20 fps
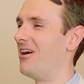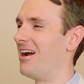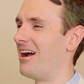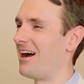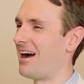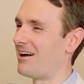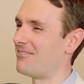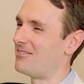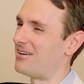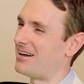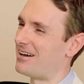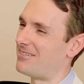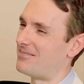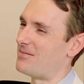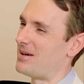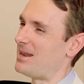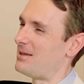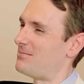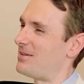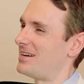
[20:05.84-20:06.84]
I've had
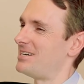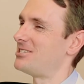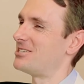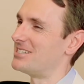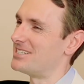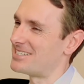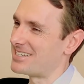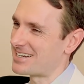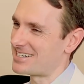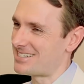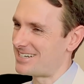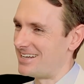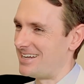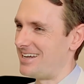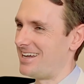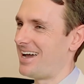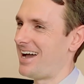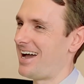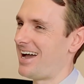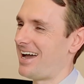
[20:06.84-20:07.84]
many patients
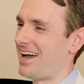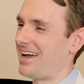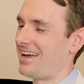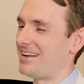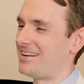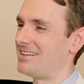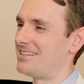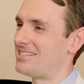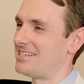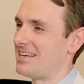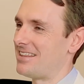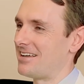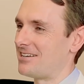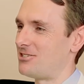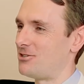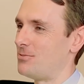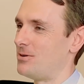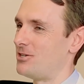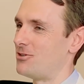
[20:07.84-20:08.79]
actually say that to me